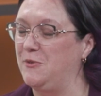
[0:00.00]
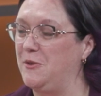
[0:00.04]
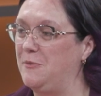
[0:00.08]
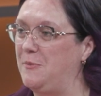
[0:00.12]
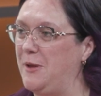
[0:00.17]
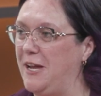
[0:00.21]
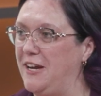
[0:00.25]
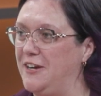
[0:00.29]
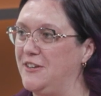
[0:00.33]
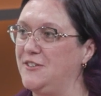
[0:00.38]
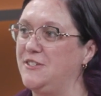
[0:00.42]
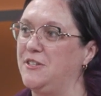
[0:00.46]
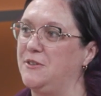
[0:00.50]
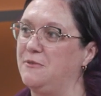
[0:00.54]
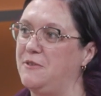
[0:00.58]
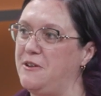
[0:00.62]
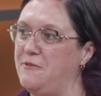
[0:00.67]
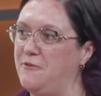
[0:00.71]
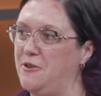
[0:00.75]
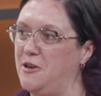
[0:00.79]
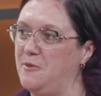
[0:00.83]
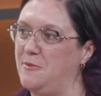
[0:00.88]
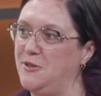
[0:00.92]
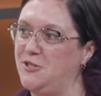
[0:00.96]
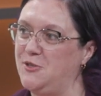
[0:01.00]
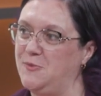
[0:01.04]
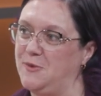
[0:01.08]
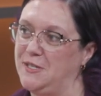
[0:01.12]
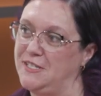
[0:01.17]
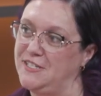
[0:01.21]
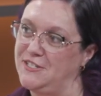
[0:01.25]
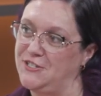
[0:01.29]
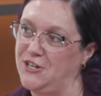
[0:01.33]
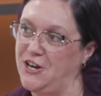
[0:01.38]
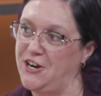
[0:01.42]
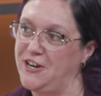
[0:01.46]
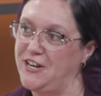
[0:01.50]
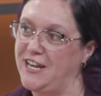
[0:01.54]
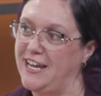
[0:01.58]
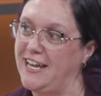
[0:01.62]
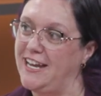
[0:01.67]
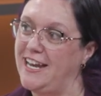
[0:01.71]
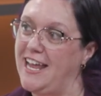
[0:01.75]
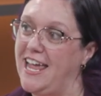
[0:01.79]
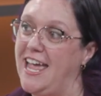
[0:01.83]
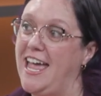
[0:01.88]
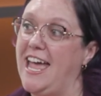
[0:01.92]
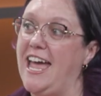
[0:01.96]
repairs and refurbishments
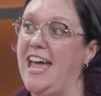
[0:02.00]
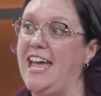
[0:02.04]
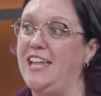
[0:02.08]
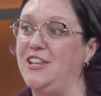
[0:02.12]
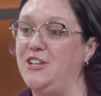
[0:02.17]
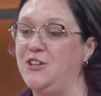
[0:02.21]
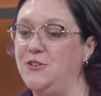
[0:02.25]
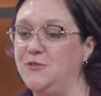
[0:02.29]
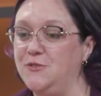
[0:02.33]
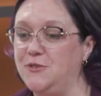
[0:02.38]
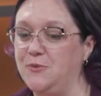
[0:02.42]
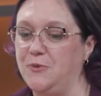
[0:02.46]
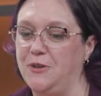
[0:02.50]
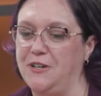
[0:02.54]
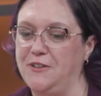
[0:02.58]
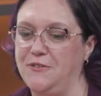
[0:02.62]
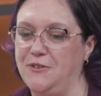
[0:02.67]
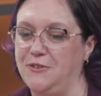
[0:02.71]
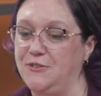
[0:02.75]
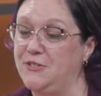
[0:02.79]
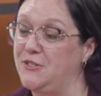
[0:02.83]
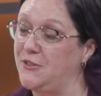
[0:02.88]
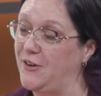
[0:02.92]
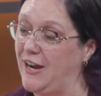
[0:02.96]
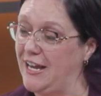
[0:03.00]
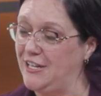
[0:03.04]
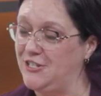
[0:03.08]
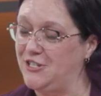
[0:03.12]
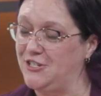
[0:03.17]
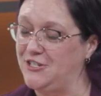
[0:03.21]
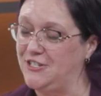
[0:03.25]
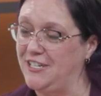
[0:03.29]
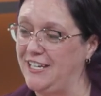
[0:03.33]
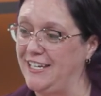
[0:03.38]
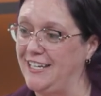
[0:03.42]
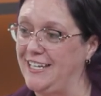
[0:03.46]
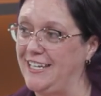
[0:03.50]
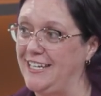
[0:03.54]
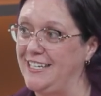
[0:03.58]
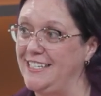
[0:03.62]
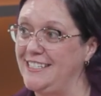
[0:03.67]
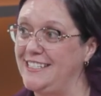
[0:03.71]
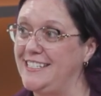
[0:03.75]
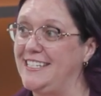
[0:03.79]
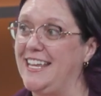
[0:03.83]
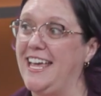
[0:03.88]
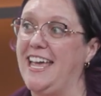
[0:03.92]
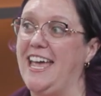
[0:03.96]
started and use one of those scratcher
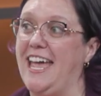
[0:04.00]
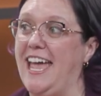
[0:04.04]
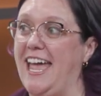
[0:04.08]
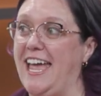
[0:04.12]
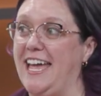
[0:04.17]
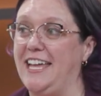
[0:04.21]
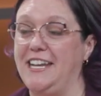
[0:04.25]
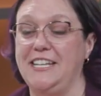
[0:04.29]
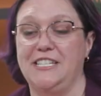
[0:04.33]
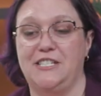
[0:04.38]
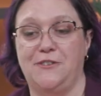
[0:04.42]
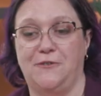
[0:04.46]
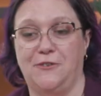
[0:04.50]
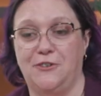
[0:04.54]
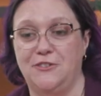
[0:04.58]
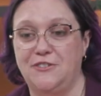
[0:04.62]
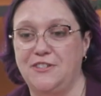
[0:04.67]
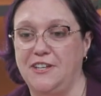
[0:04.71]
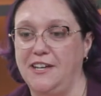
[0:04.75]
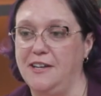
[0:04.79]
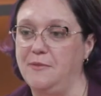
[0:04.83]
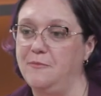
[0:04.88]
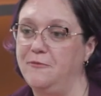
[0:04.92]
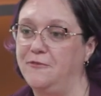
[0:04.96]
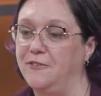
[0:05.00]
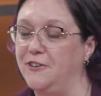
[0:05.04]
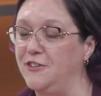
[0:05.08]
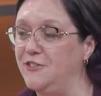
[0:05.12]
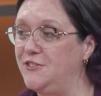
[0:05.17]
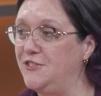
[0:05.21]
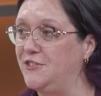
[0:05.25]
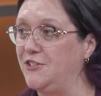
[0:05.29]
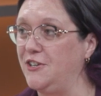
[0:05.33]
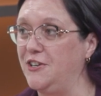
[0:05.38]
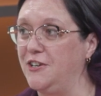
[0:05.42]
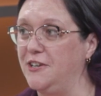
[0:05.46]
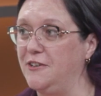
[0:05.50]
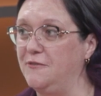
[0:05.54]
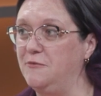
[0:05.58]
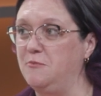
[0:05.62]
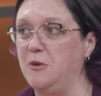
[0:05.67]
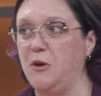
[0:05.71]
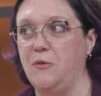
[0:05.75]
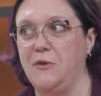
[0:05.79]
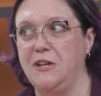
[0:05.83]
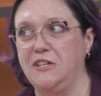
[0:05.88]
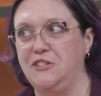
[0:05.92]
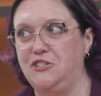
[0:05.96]
tickets, and it's first come, first served,
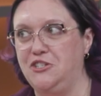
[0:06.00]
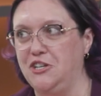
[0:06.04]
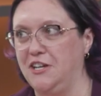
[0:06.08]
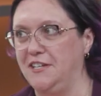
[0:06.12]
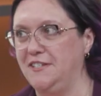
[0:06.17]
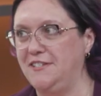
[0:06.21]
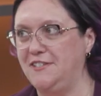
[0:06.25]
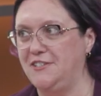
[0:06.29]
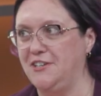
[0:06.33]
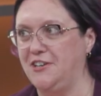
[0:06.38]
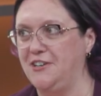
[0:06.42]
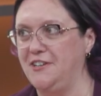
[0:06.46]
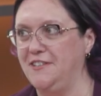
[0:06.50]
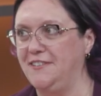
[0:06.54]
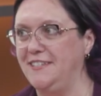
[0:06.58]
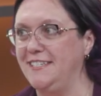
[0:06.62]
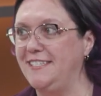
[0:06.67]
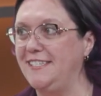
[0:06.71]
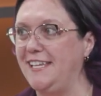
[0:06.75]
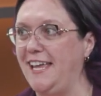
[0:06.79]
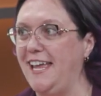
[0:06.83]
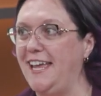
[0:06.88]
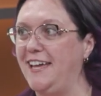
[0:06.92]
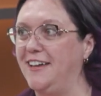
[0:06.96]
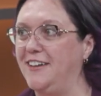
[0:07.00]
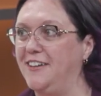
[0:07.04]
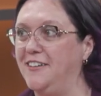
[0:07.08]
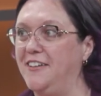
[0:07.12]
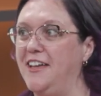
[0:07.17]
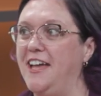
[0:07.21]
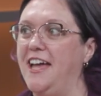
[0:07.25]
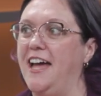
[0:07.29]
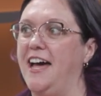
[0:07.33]
but we just started the sale.